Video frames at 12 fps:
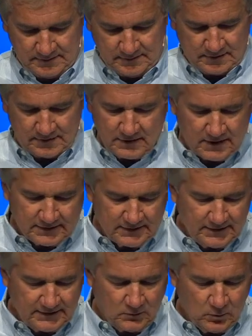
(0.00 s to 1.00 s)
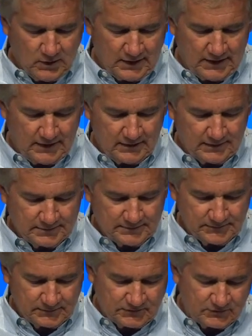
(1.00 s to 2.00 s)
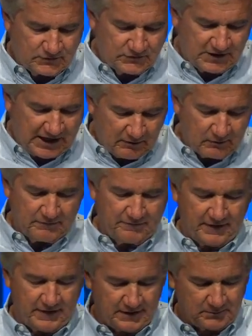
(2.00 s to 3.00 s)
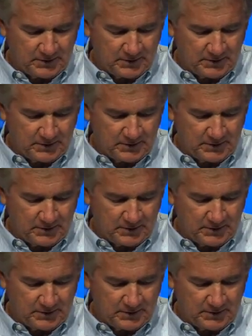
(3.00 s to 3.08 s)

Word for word: And not in any way terrified